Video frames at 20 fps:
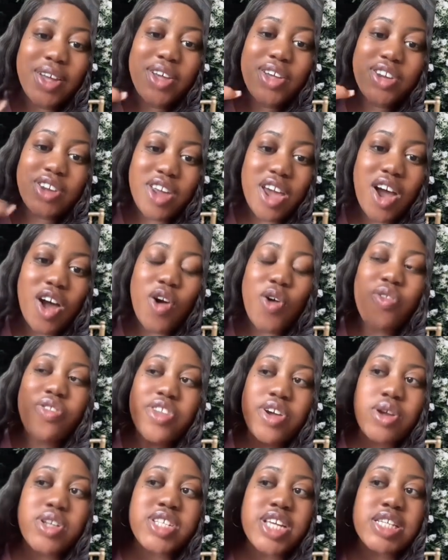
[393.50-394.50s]
no,
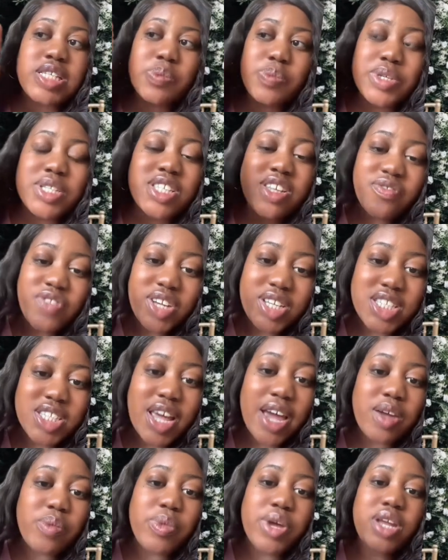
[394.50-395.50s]
there's a specific
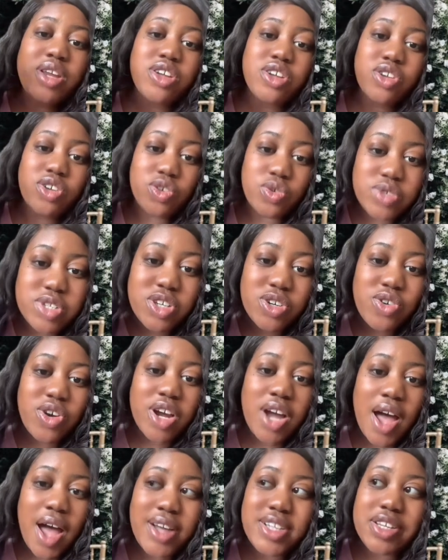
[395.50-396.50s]
segment, usually during
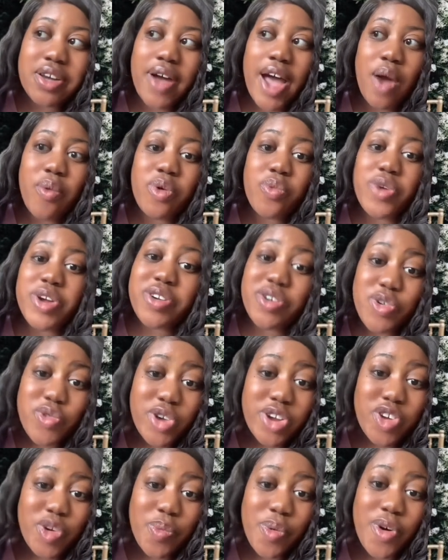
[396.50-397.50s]
cocktail hour, where you're
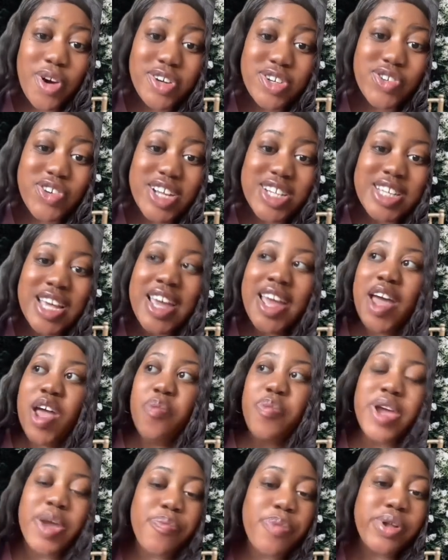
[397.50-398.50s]
doing your portraits, and
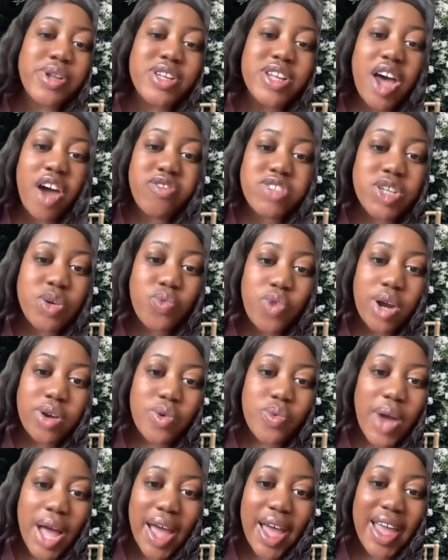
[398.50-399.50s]
people love to run
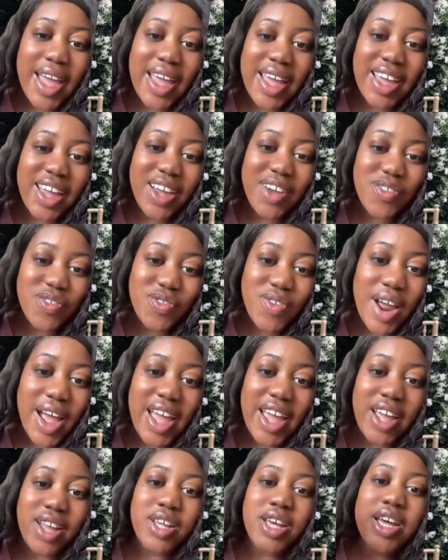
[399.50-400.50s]
away,
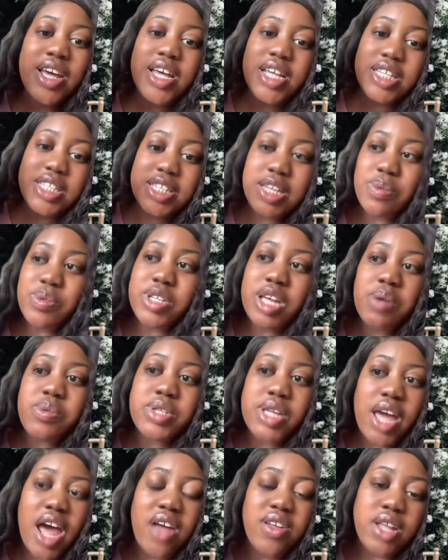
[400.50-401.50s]
right? Sometimes
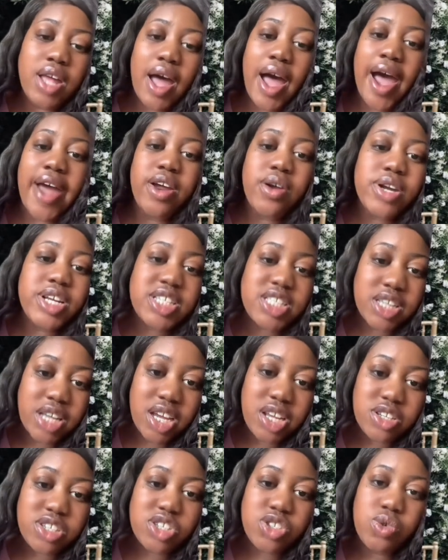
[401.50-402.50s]
they have to hire a
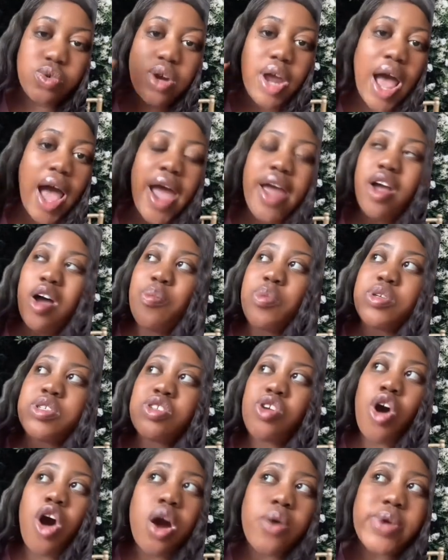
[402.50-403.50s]
second shooter. I almost
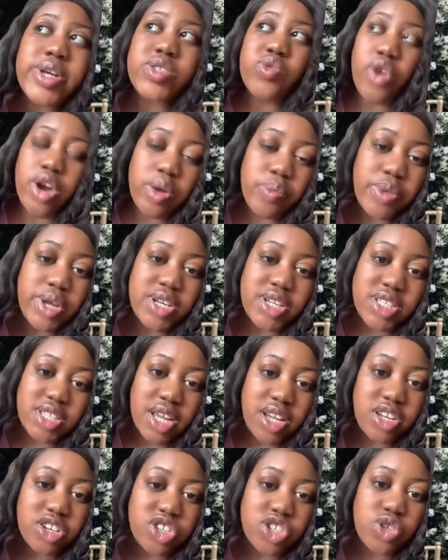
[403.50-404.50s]
always recommend a
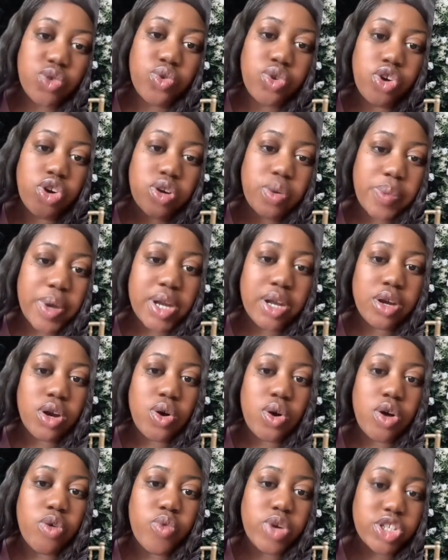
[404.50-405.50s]
second shooter depending
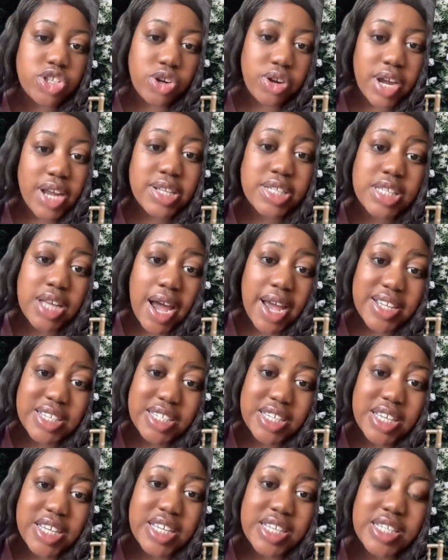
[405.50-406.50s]
on what your guest size
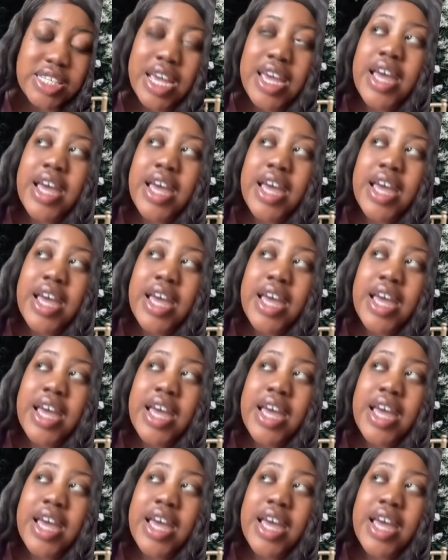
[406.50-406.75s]
is,